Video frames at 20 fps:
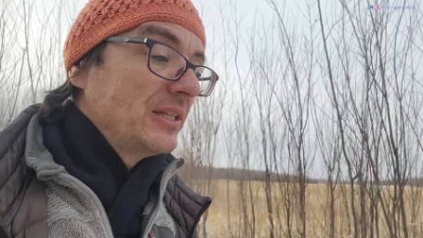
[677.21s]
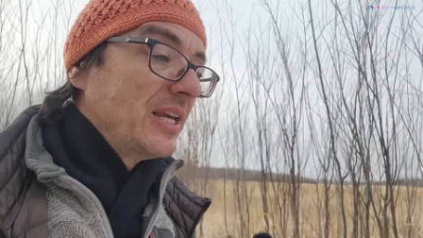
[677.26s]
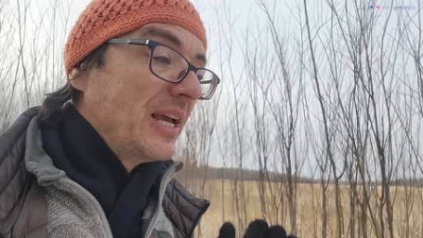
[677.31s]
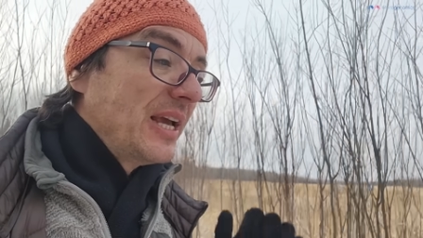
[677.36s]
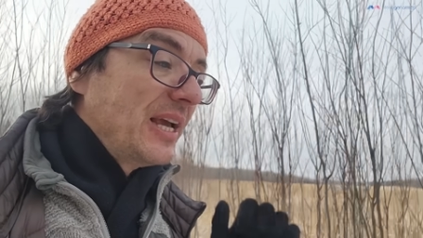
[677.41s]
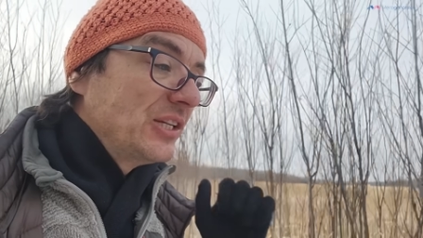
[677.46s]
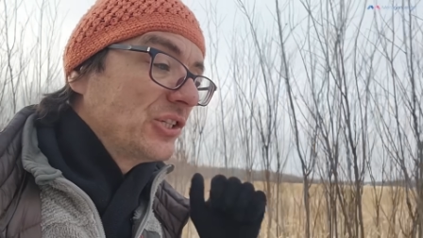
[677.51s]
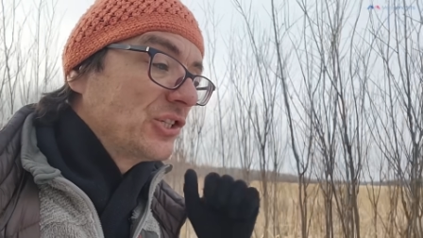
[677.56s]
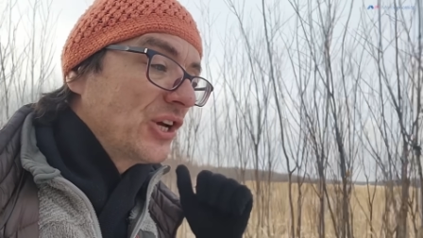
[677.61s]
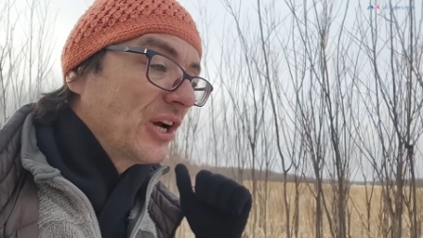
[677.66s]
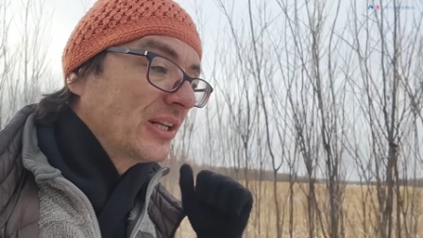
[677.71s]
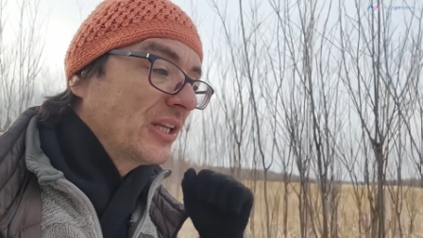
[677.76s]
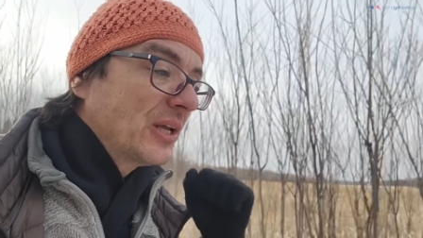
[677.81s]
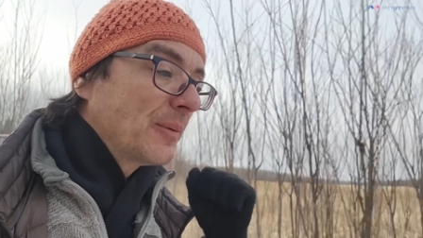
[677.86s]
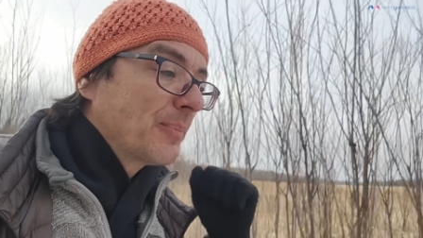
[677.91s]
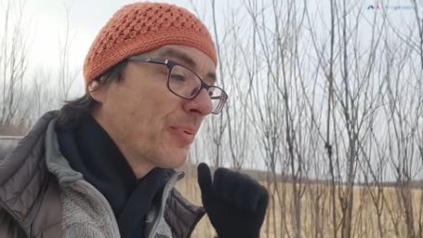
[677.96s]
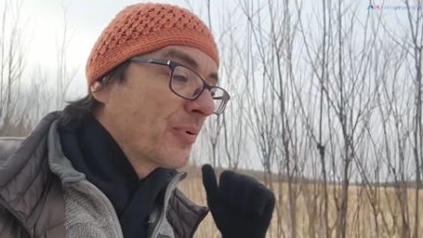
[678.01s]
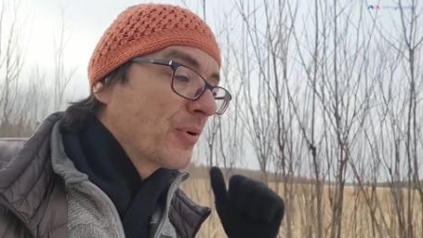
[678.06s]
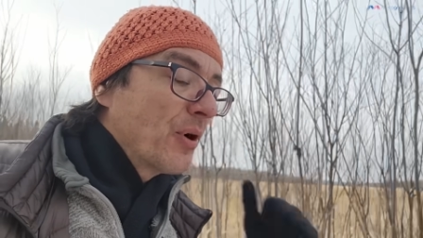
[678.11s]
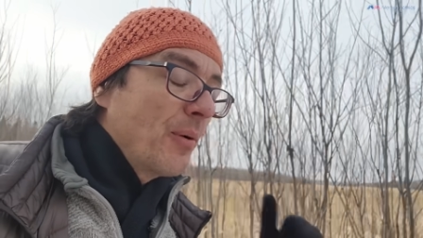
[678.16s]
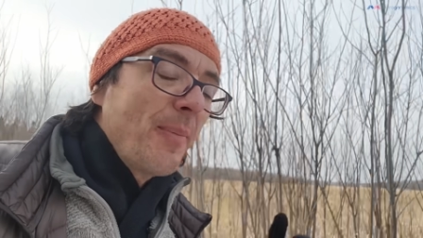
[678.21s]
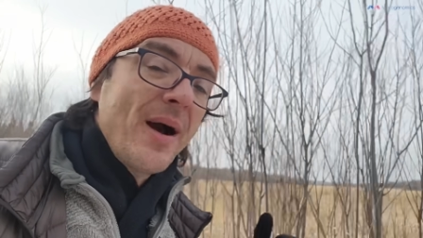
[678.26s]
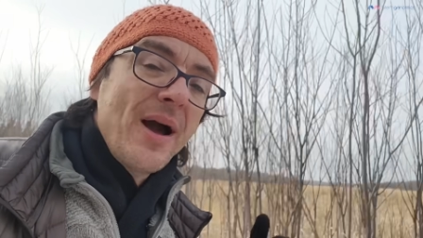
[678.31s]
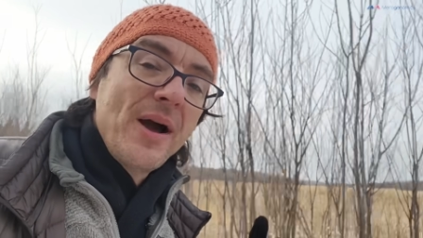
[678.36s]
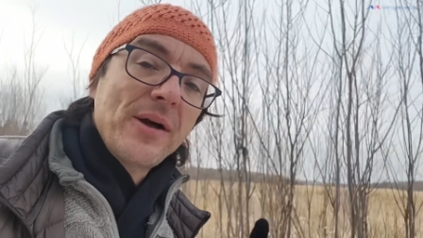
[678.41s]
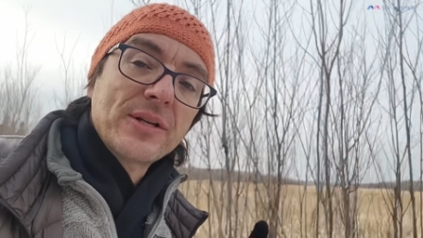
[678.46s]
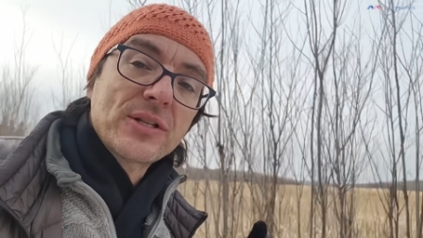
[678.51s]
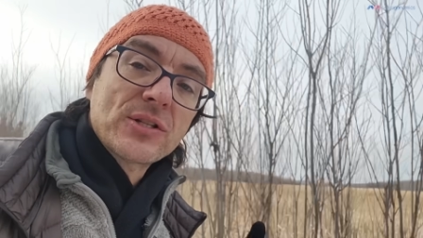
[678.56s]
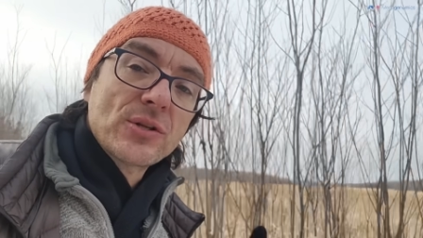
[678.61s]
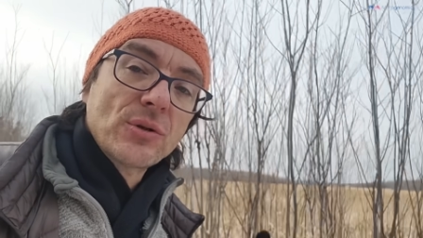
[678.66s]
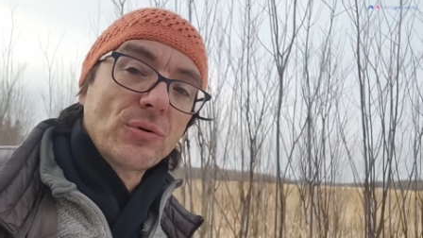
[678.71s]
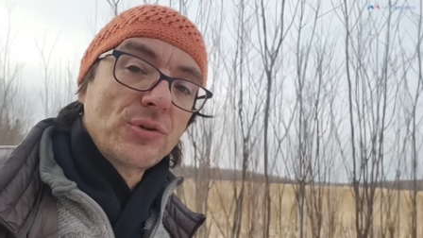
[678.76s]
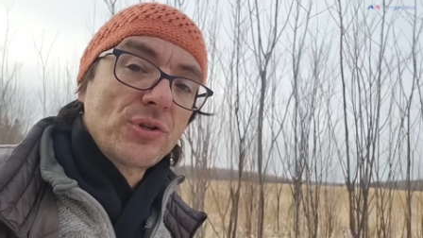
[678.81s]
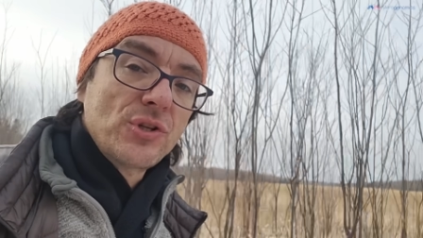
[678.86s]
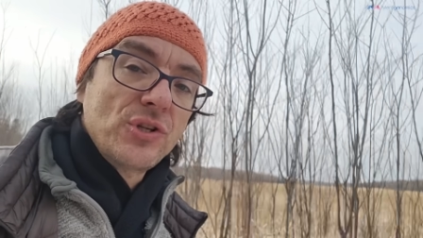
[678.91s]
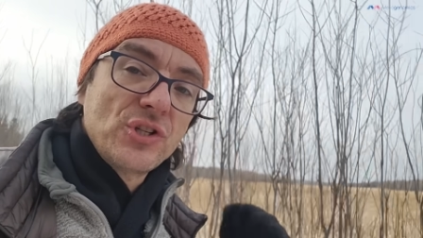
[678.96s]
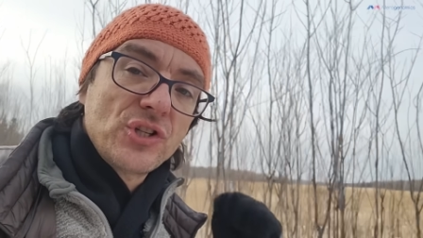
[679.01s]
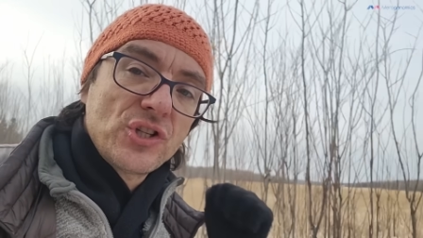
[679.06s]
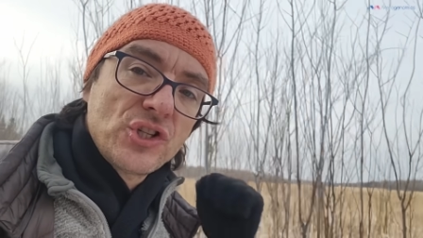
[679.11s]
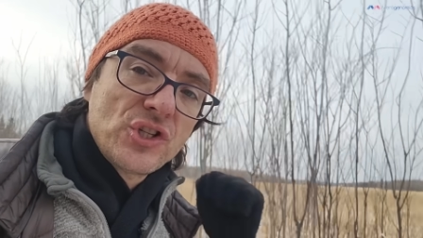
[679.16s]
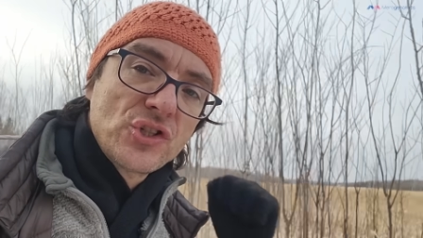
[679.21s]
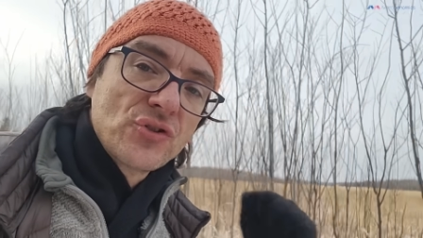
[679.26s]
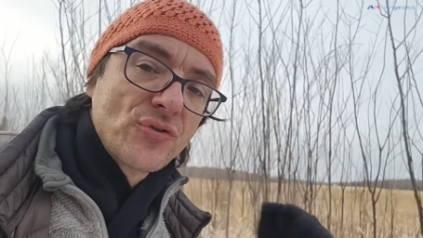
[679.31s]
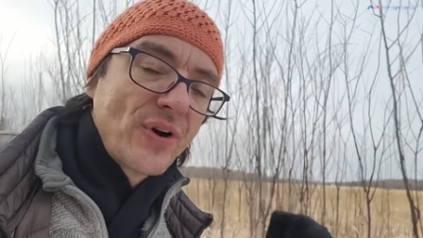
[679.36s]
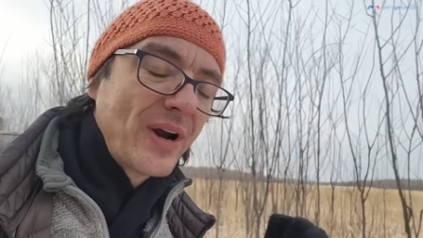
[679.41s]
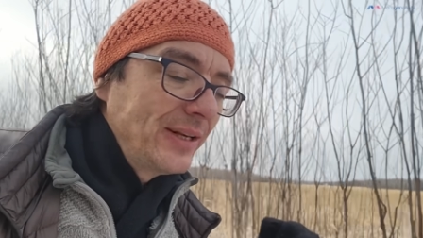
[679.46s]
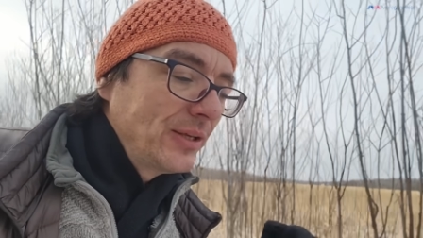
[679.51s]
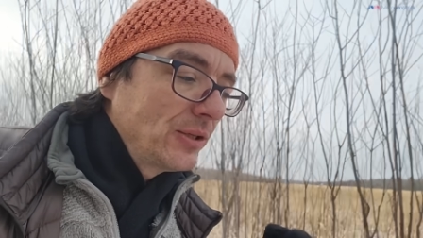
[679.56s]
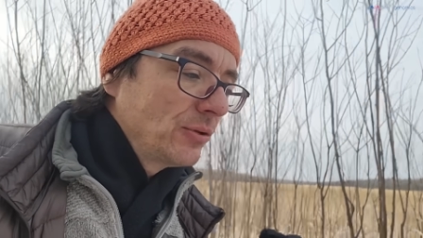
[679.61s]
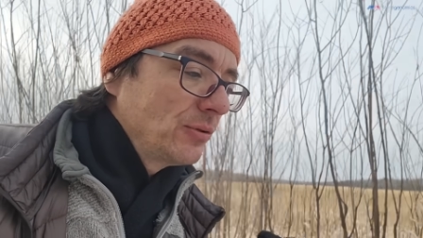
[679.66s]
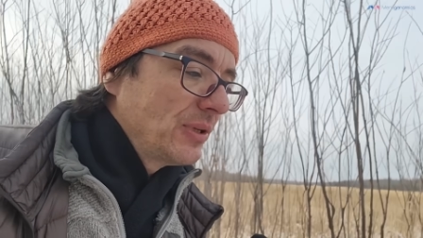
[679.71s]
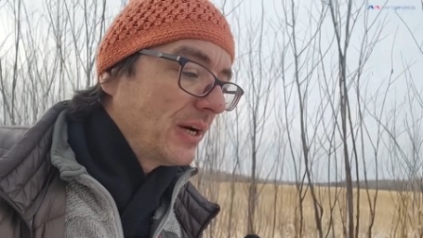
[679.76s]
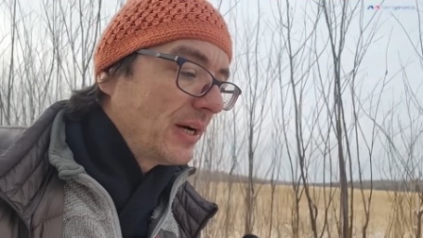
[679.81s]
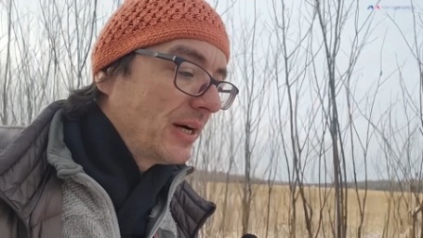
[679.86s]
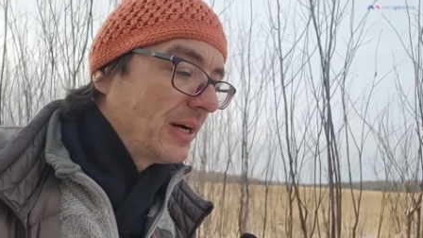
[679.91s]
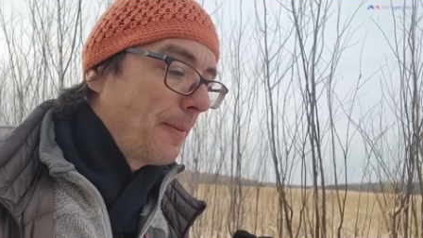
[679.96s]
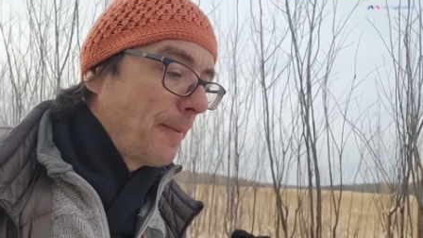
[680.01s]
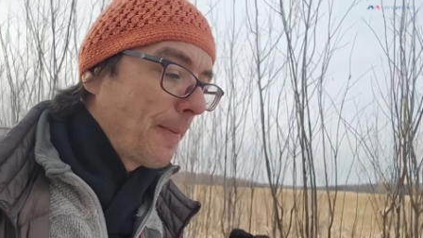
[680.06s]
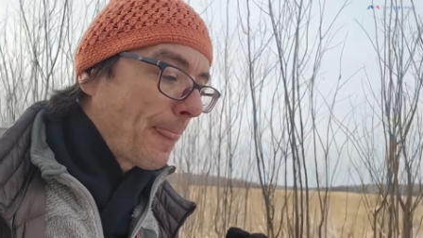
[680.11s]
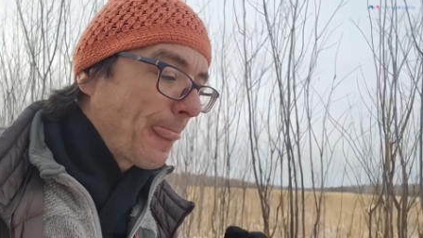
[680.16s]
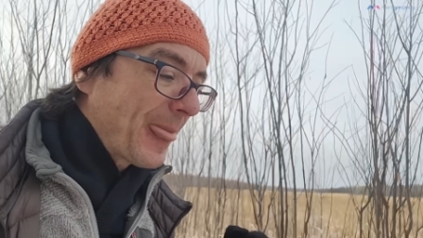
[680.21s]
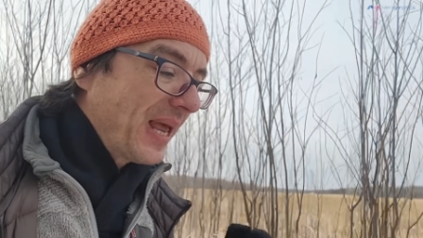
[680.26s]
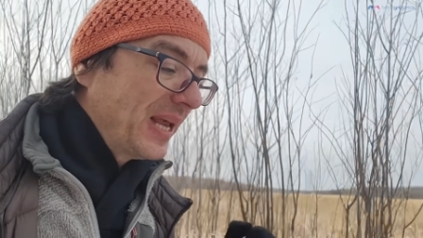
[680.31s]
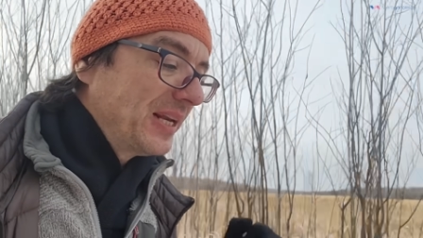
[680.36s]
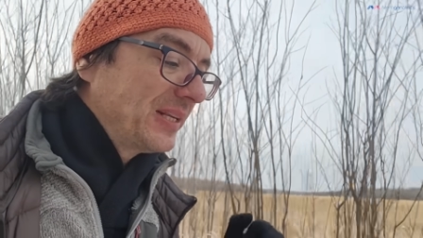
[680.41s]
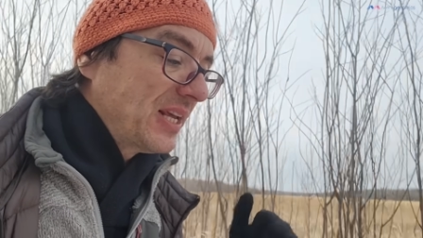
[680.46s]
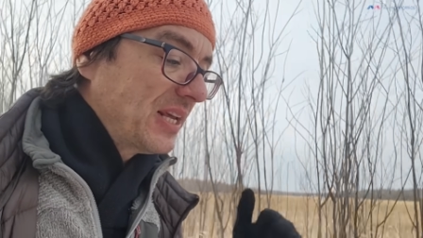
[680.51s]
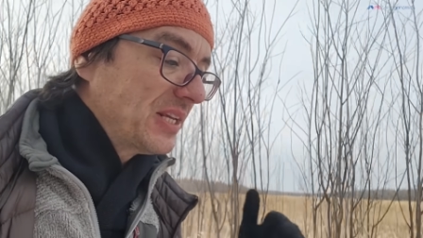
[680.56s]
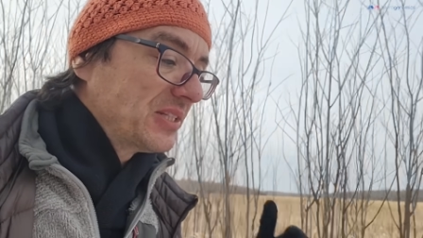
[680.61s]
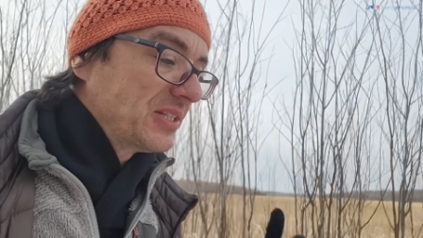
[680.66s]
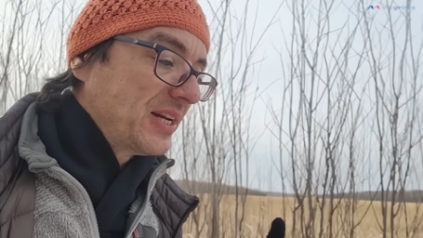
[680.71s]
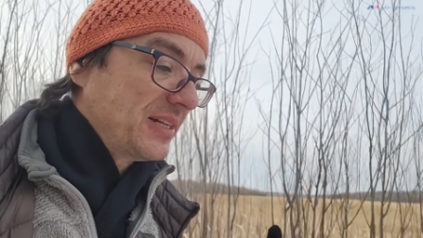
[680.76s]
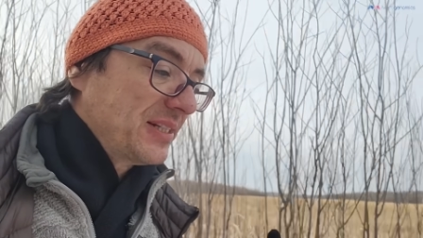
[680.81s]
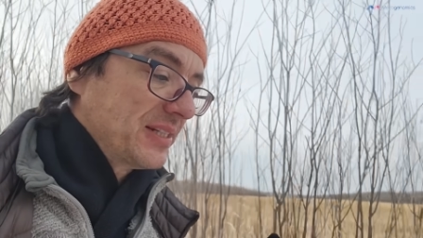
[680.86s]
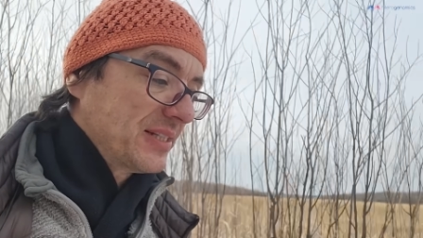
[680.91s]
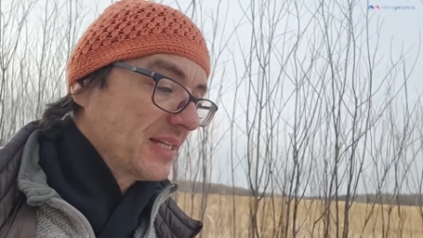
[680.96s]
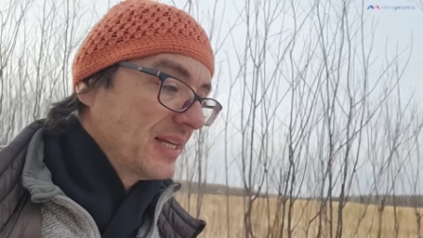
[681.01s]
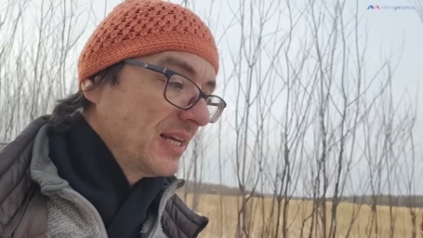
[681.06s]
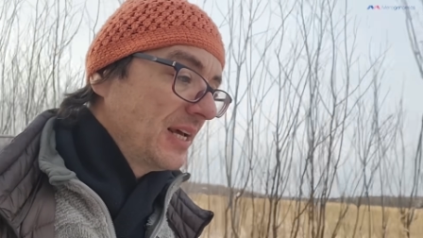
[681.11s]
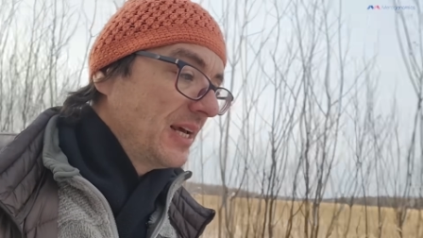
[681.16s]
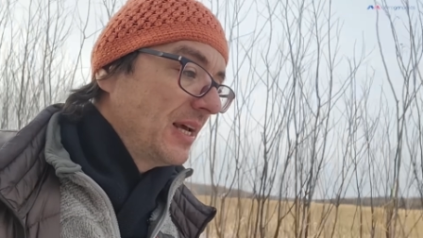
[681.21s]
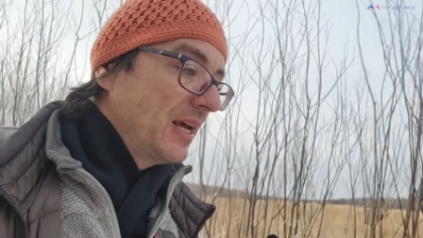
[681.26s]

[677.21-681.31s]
they injected probiotic solution straight to their intestines,